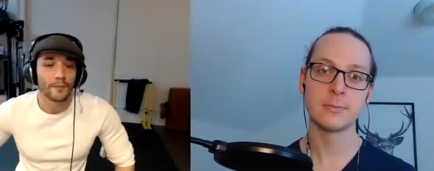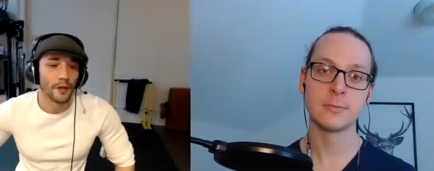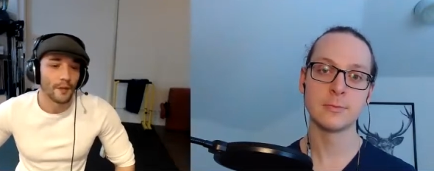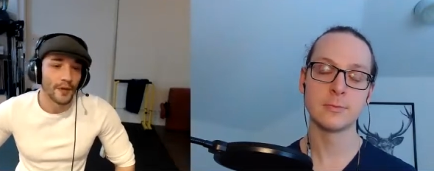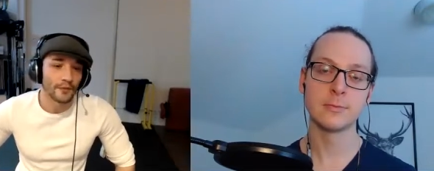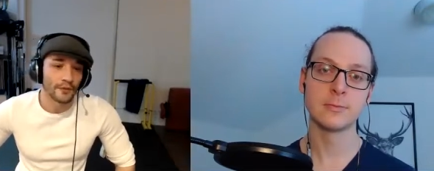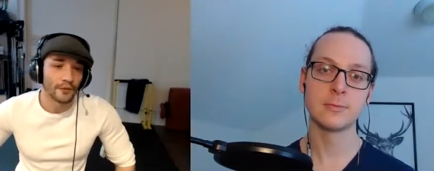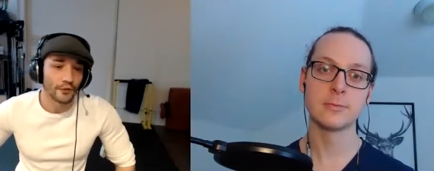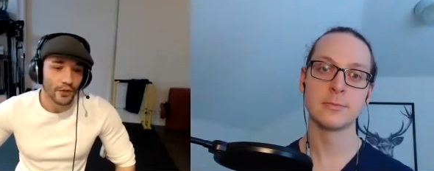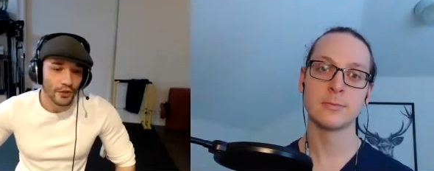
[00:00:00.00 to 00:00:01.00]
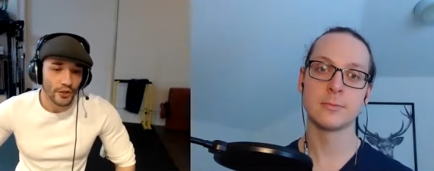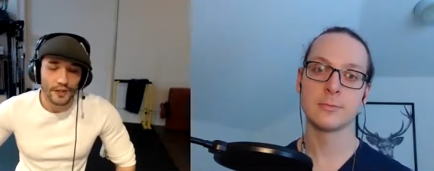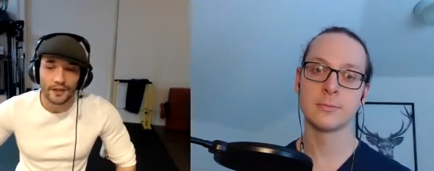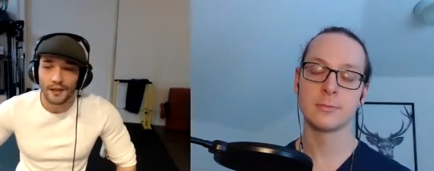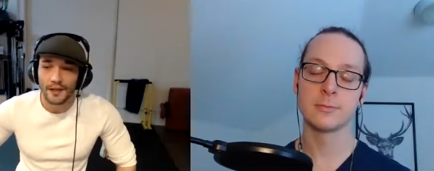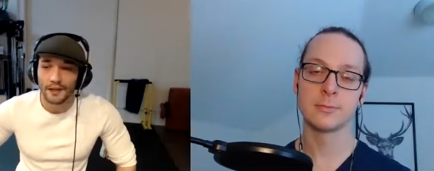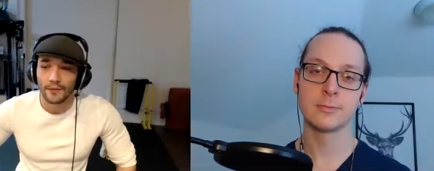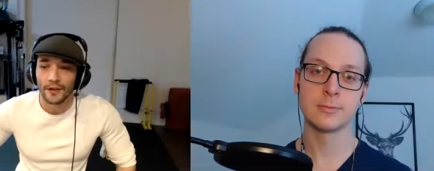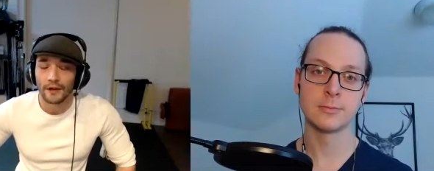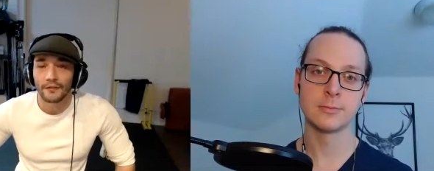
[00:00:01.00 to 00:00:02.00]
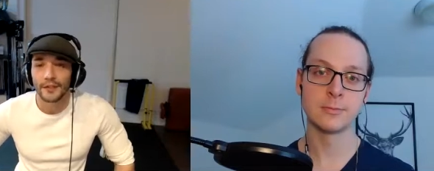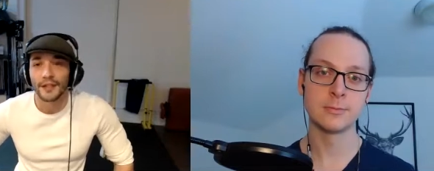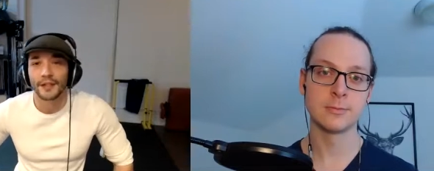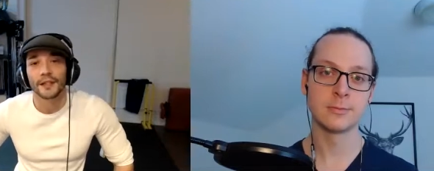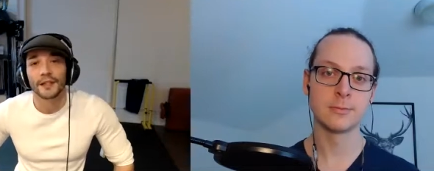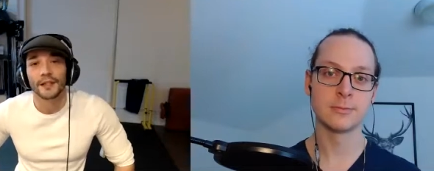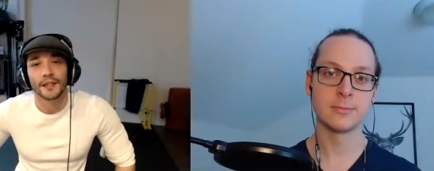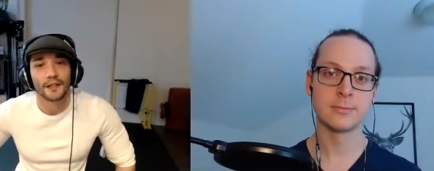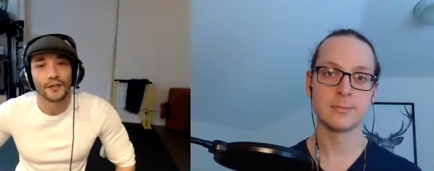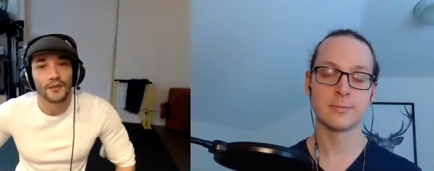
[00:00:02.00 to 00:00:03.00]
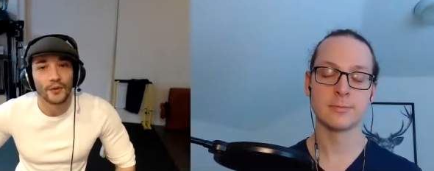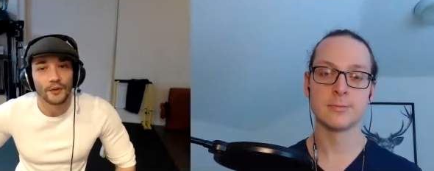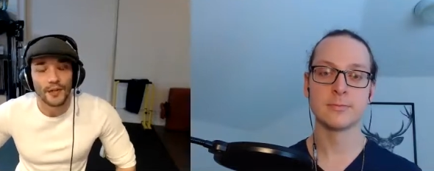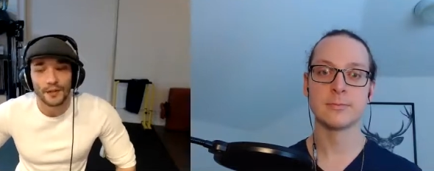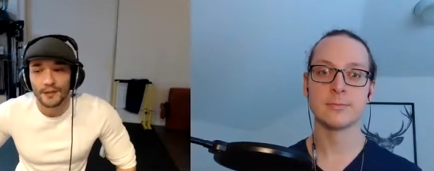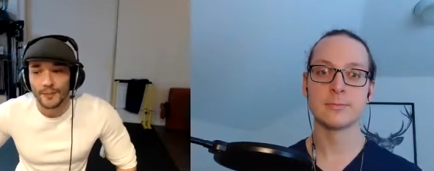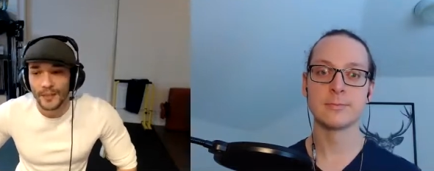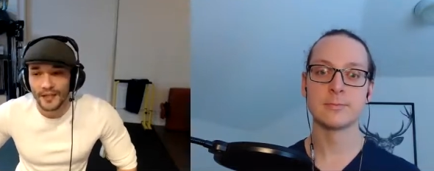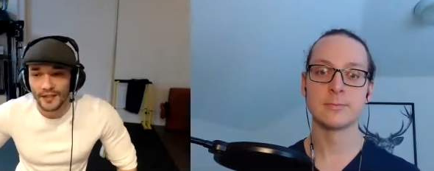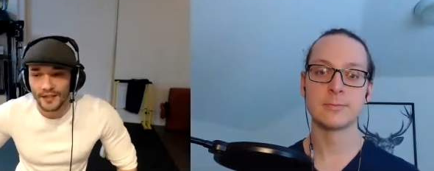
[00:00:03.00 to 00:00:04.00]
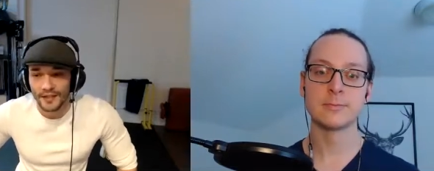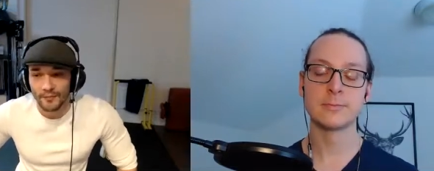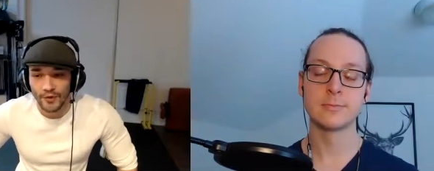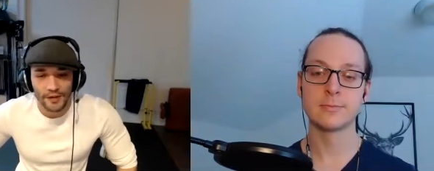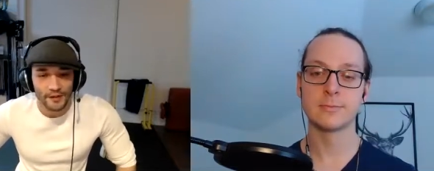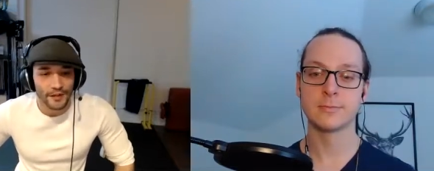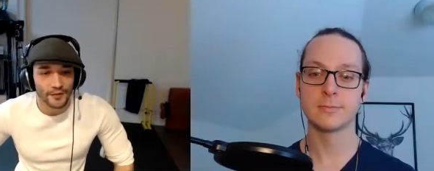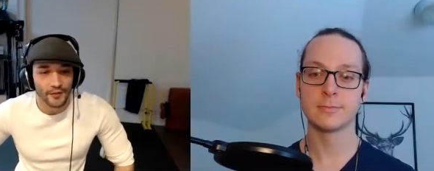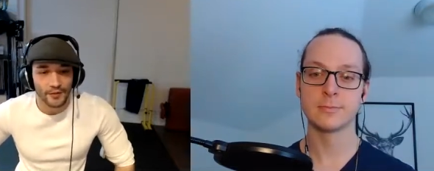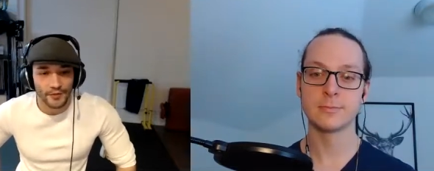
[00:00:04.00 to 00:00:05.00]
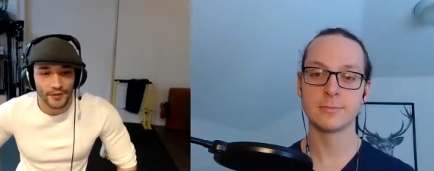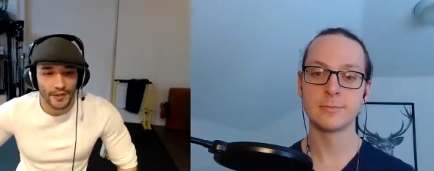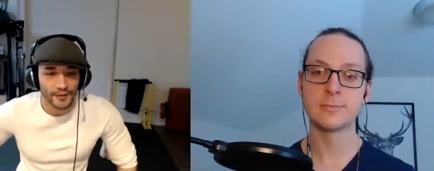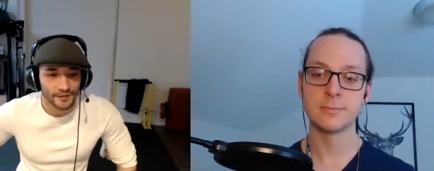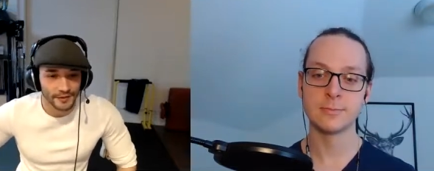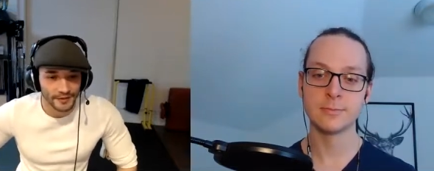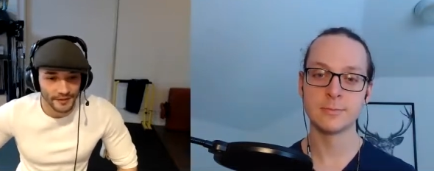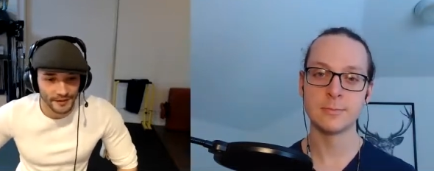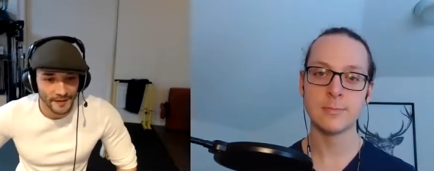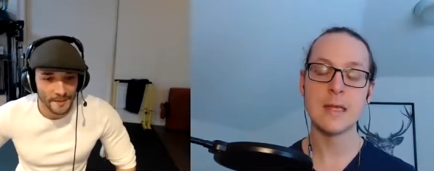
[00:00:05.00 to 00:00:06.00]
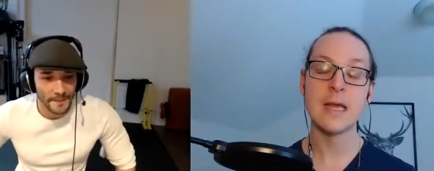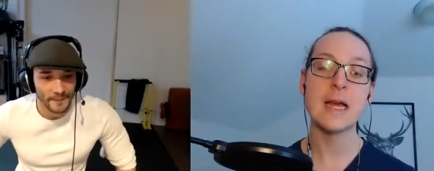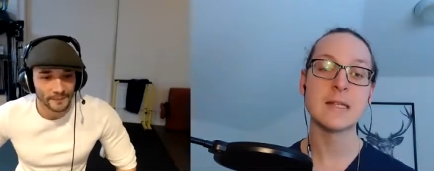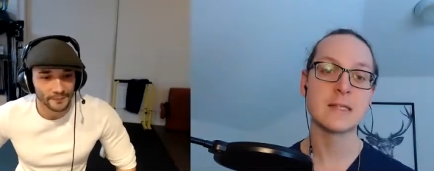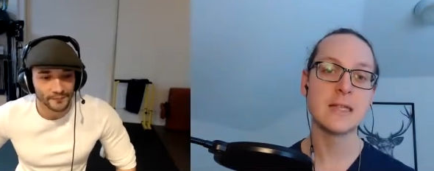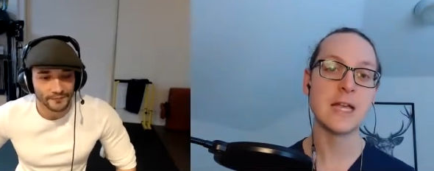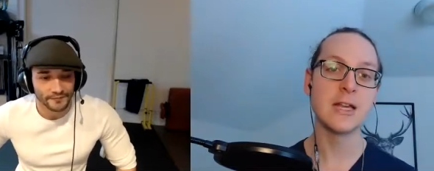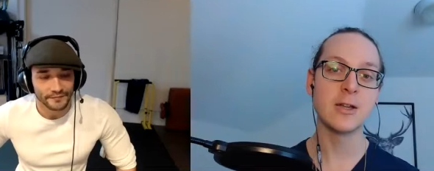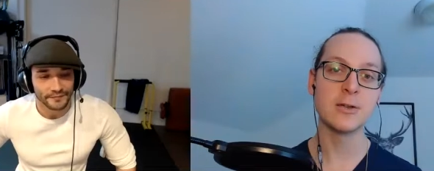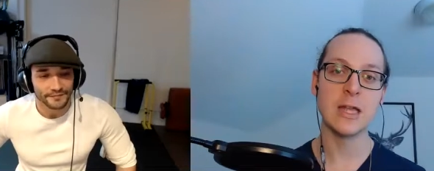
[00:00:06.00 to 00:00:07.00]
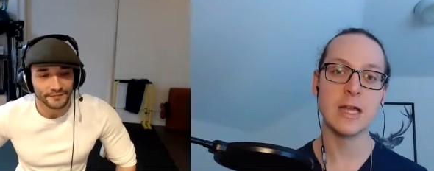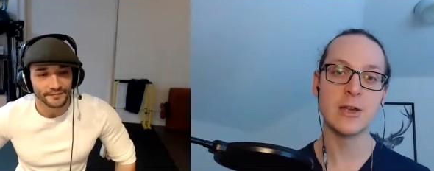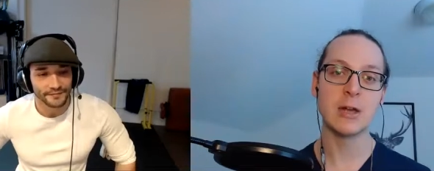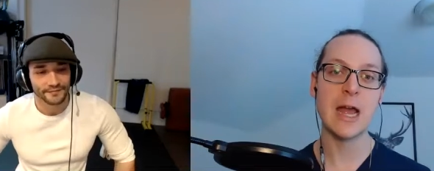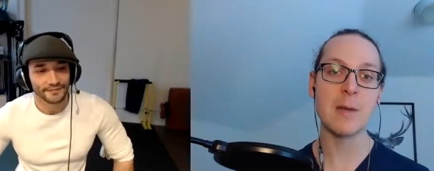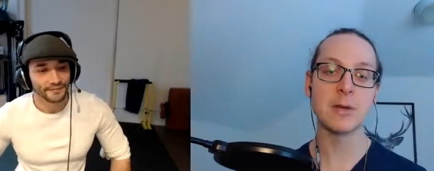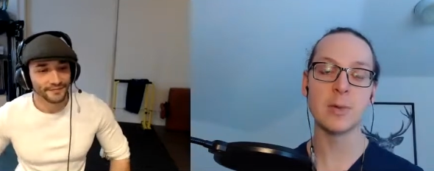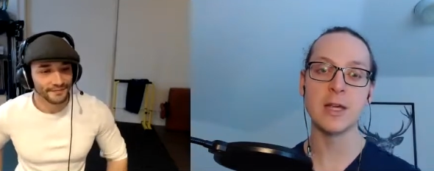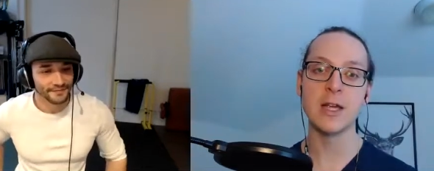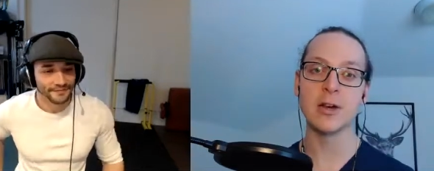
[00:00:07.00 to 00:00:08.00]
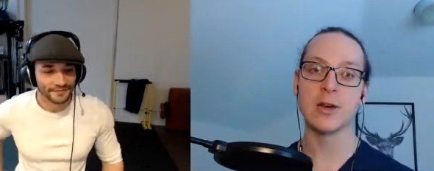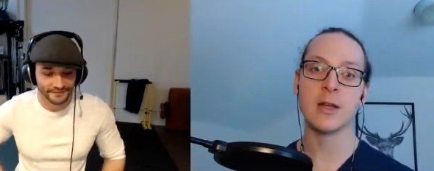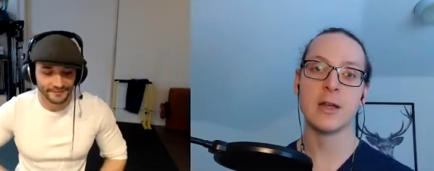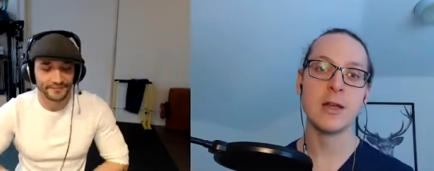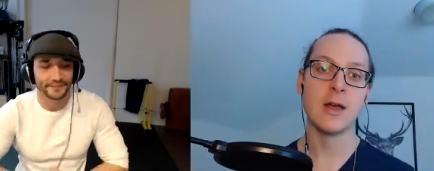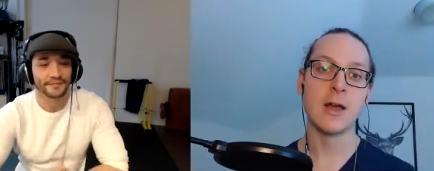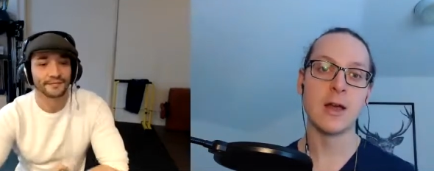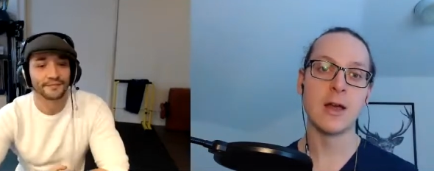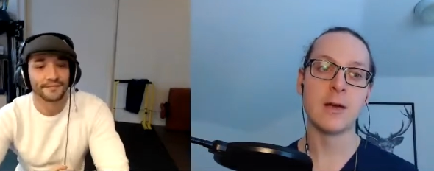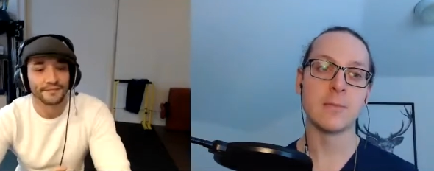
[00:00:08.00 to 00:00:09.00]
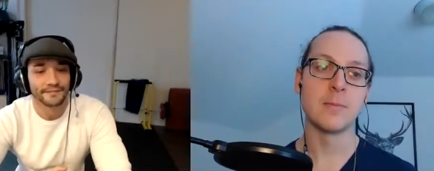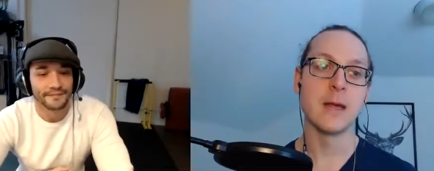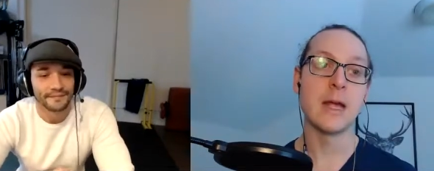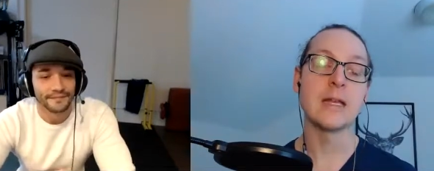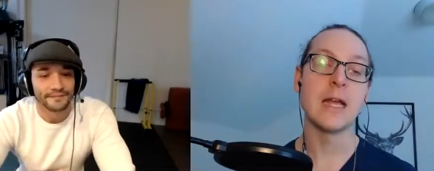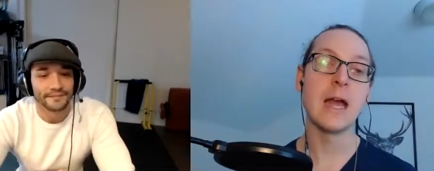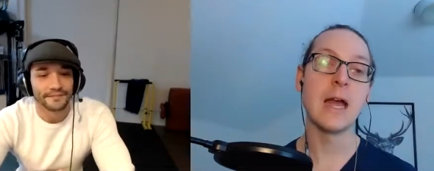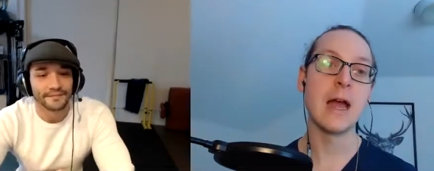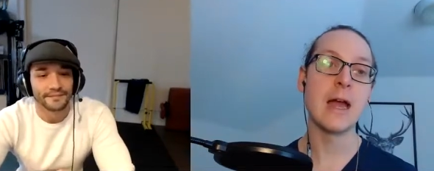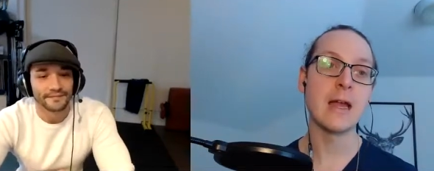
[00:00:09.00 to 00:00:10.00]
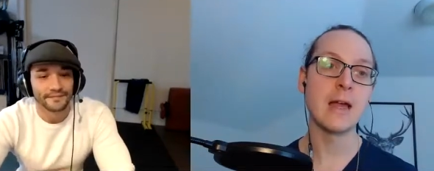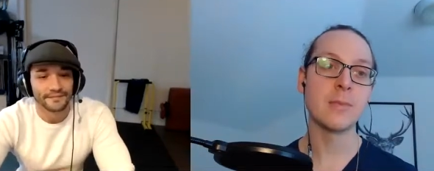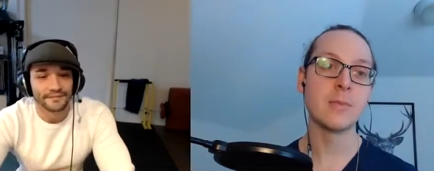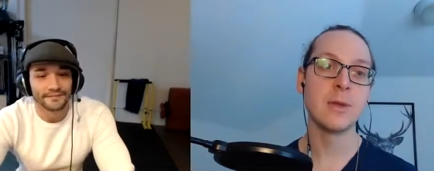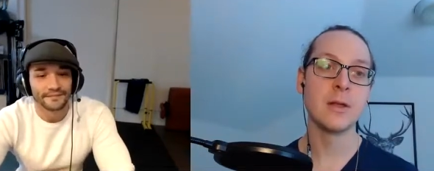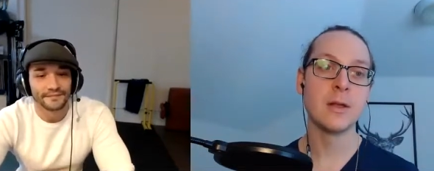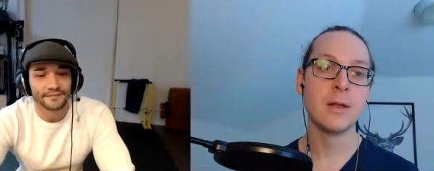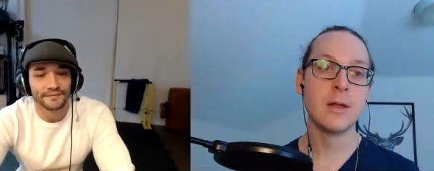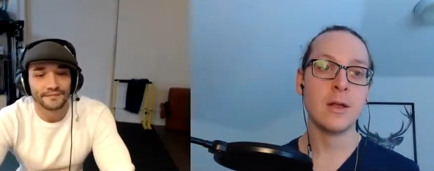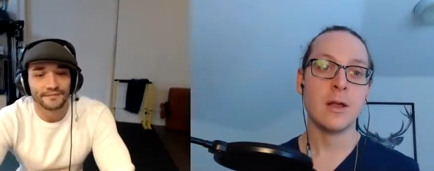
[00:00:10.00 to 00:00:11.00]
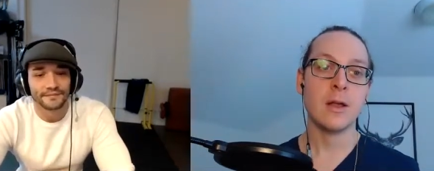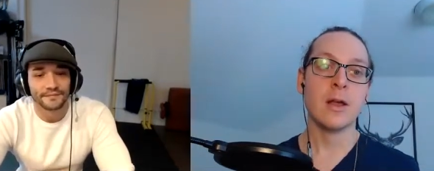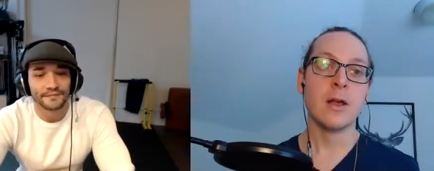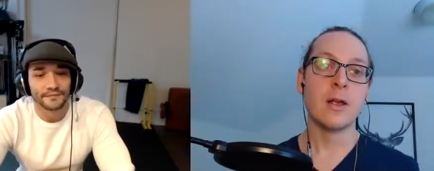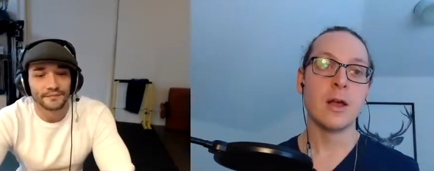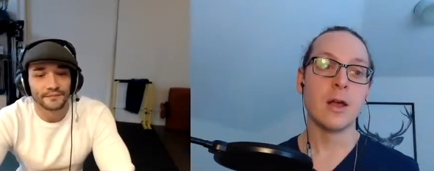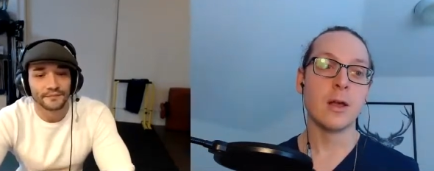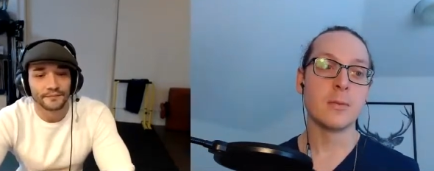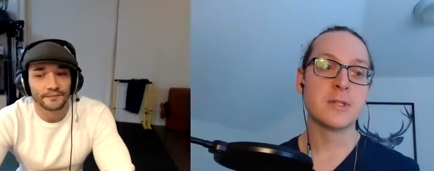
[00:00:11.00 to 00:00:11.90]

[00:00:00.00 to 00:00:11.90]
Speaker 1: about nutrition and recovery and those sort of things. But uh, Bryan, I'll let you introduce yourself.
Speaker 2: Yes, thank you. Thank you. And happy to be here. Um, and yeah, I am um,